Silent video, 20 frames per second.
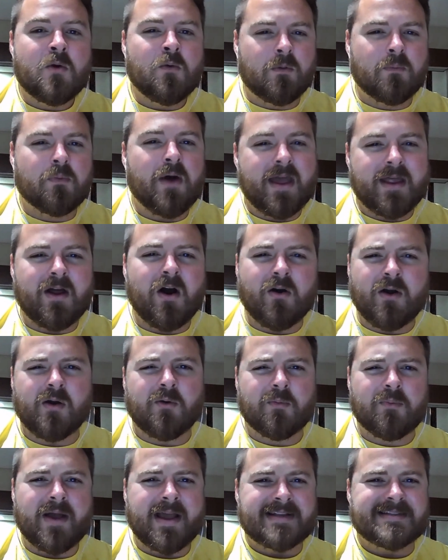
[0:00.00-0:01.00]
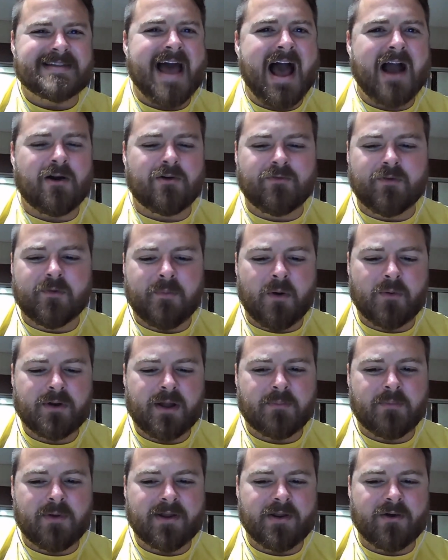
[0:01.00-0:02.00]
We're playing. Oh yeah, we're playing tackle football. We're
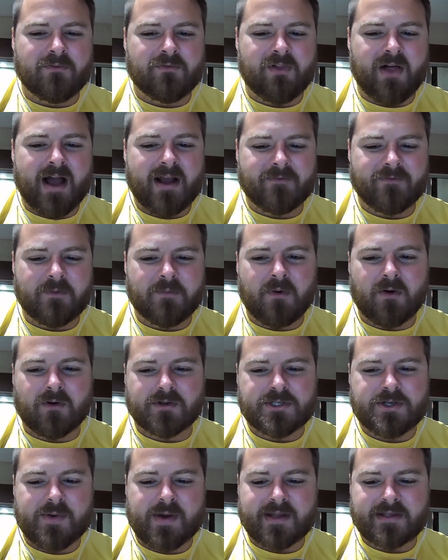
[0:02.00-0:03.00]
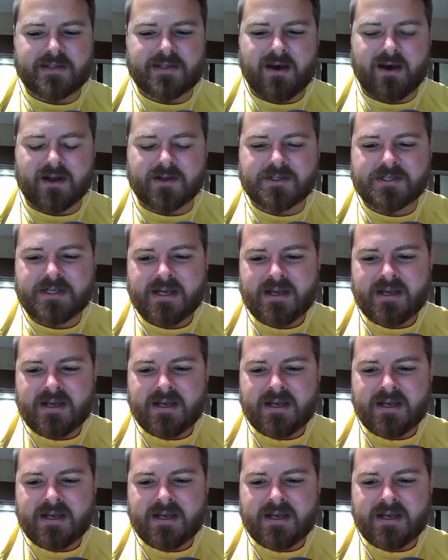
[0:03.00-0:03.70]
not playing no flag football or two hand touch.